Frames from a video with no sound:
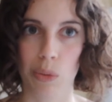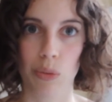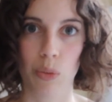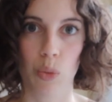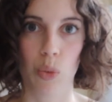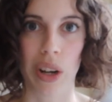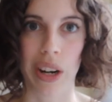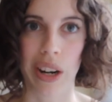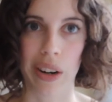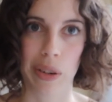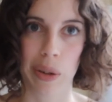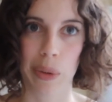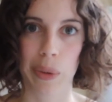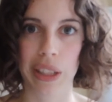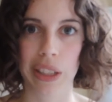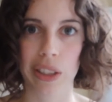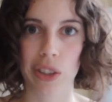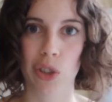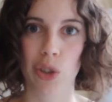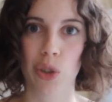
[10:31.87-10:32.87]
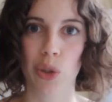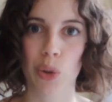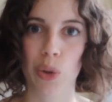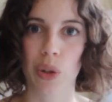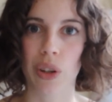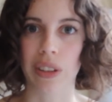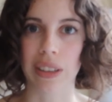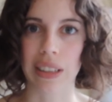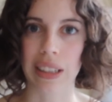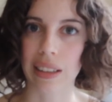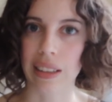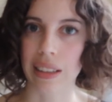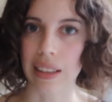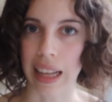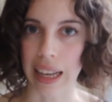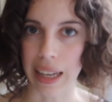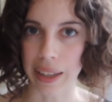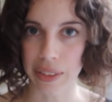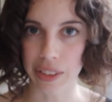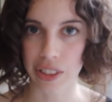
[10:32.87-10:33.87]
whatever we need to do in our daily
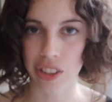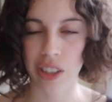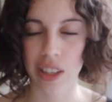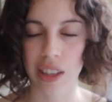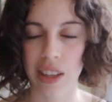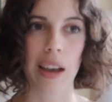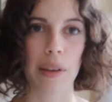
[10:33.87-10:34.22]
lives.